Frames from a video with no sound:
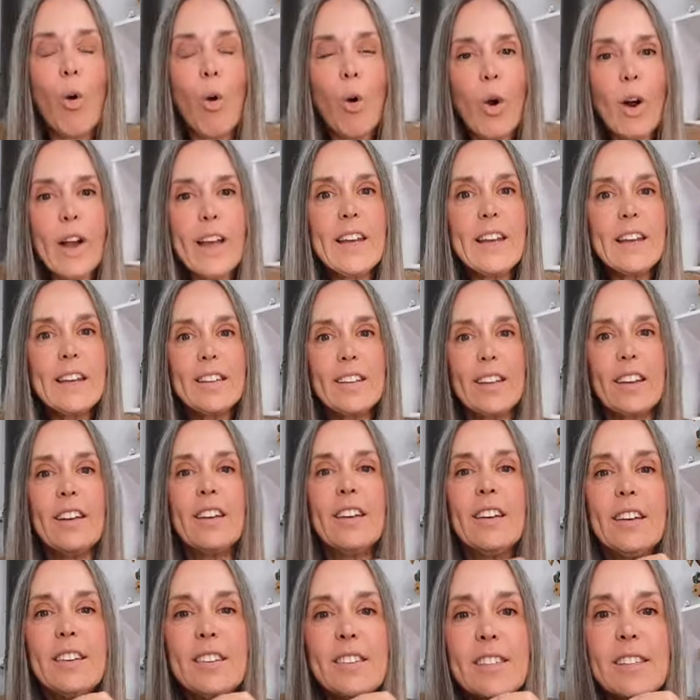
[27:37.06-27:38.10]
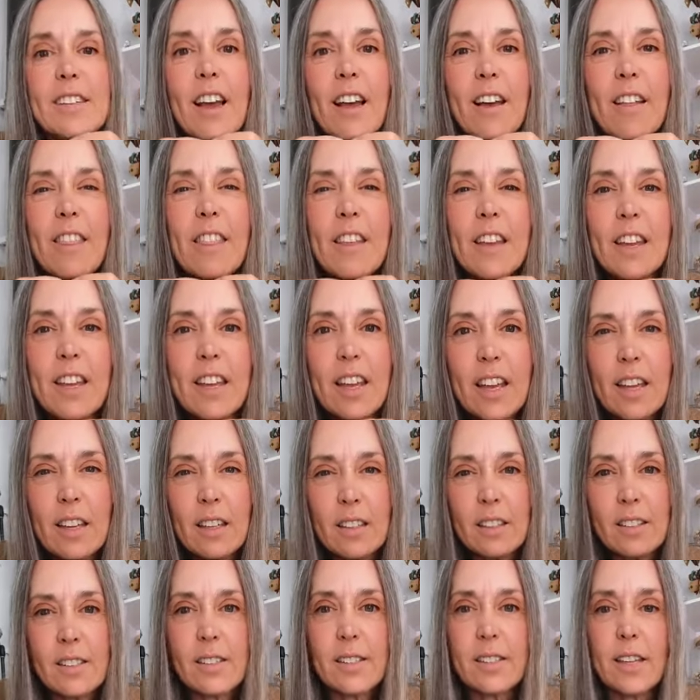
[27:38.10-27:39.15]
or it is the
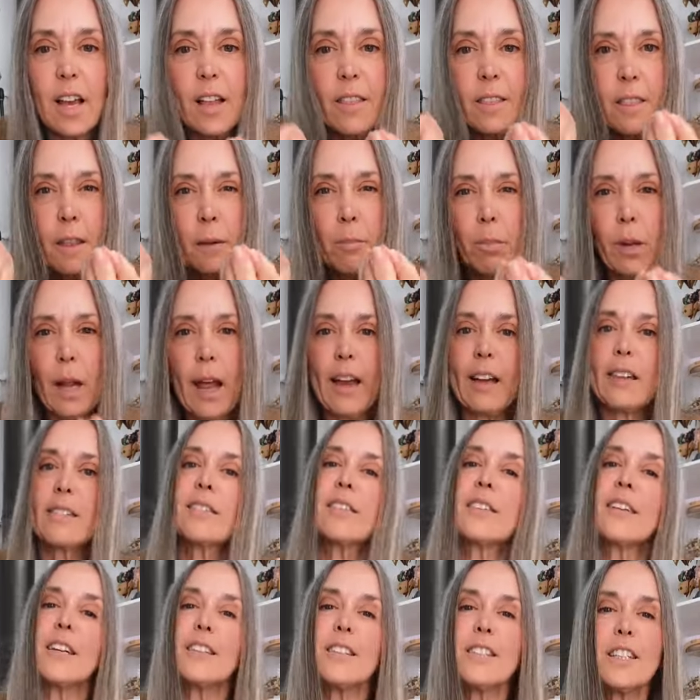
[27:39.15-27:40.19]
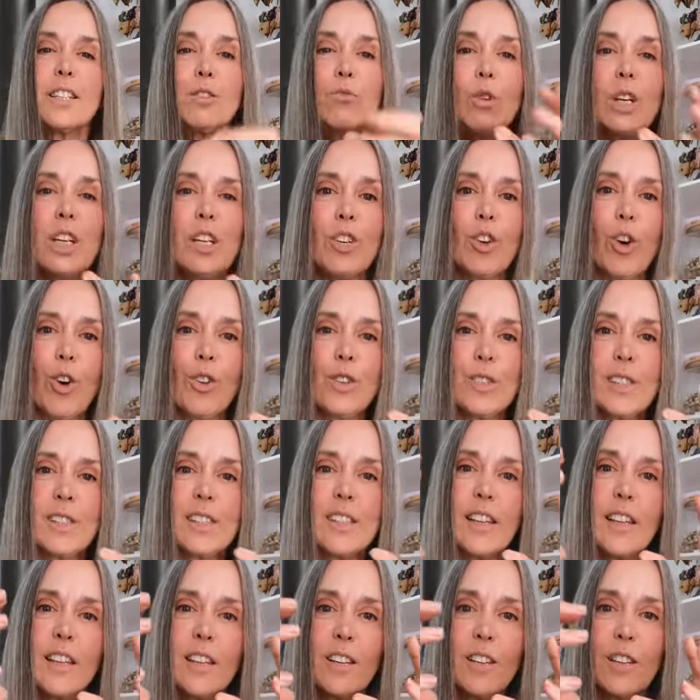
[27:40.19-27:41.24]
inner sun, the black sun. Did we not
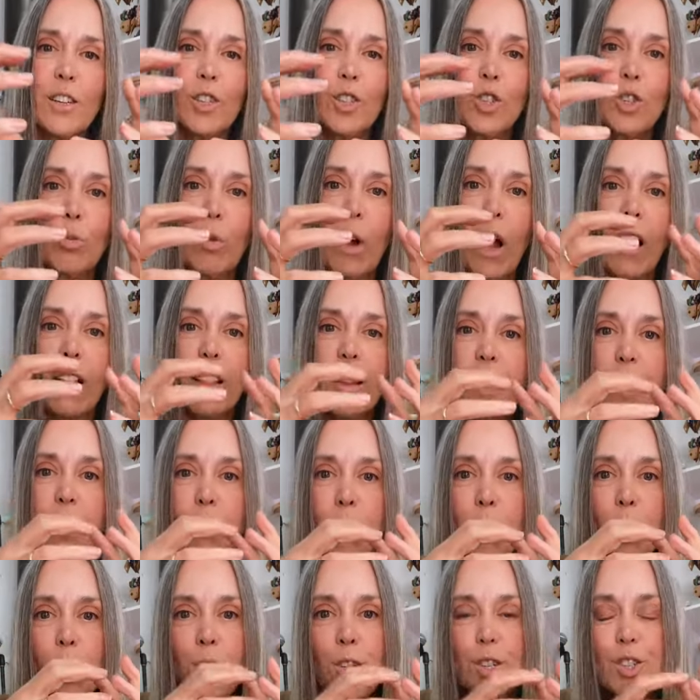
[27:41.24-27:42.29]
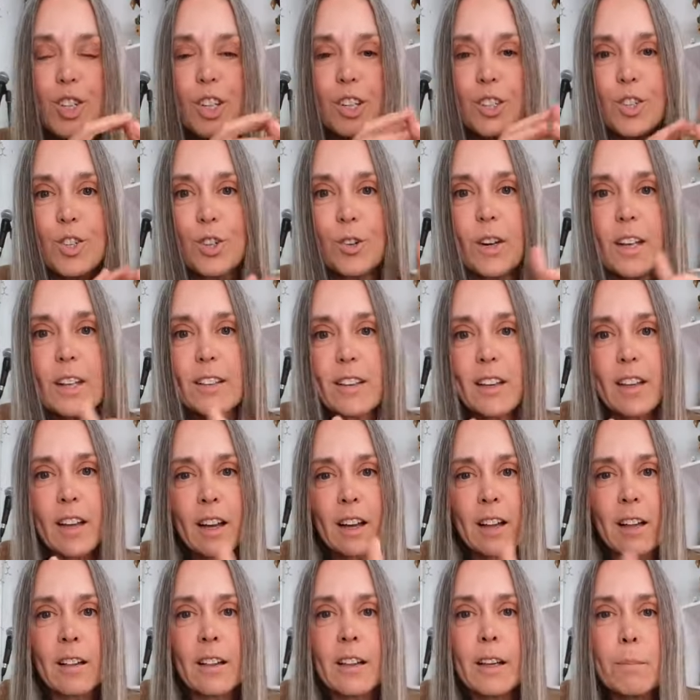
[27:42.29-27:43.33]
see the duality merging during the
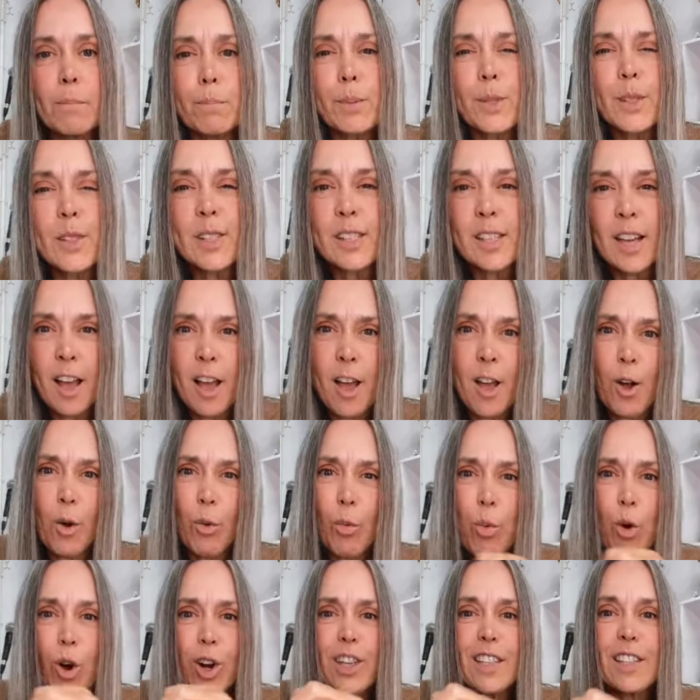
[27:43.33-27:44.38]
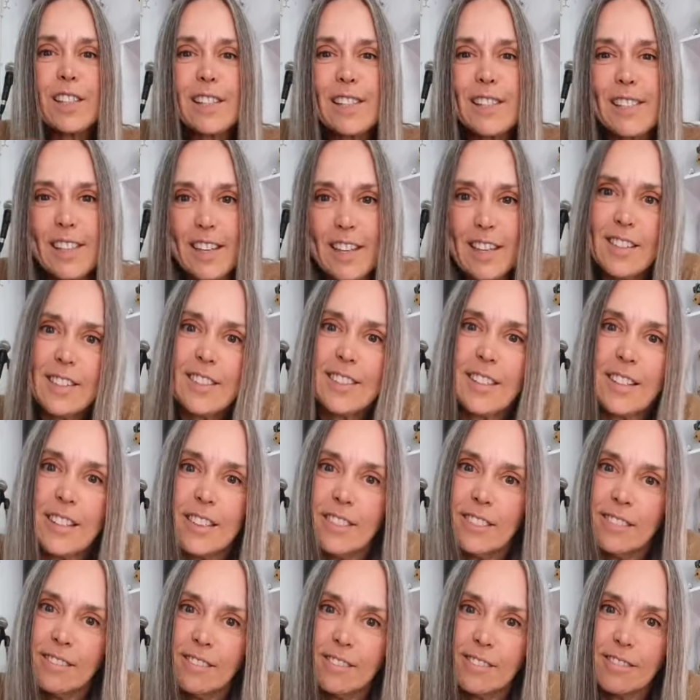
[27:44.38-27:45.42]
eclipse? What a
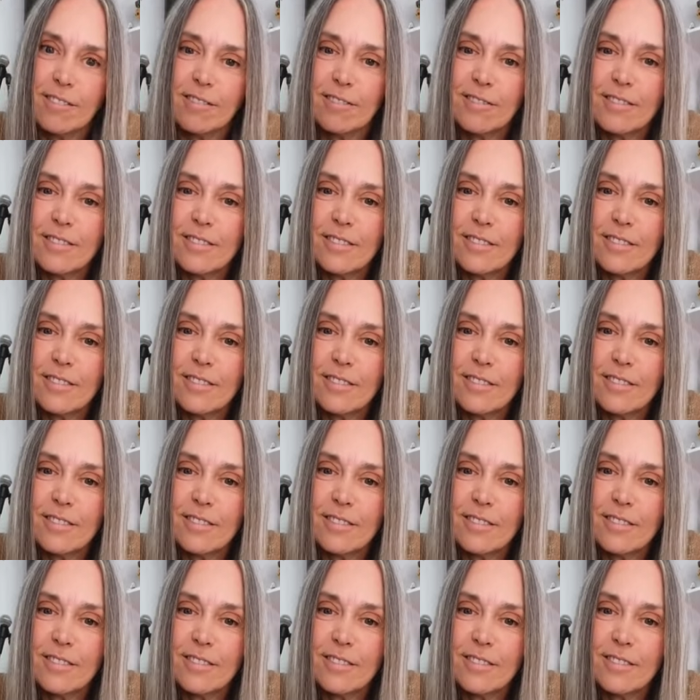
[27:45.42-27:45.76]
season.